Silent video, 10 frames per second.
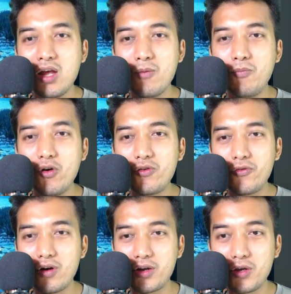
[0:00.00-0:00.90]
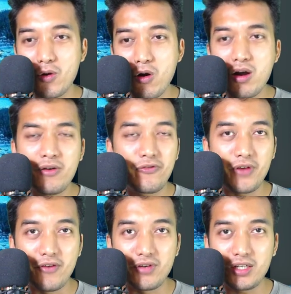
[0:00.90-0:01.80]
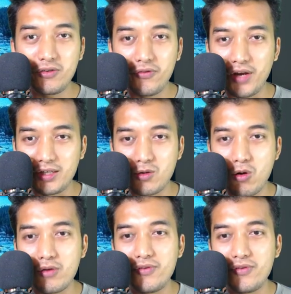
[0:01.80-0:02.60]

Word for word: vote for your favorite Fatecore.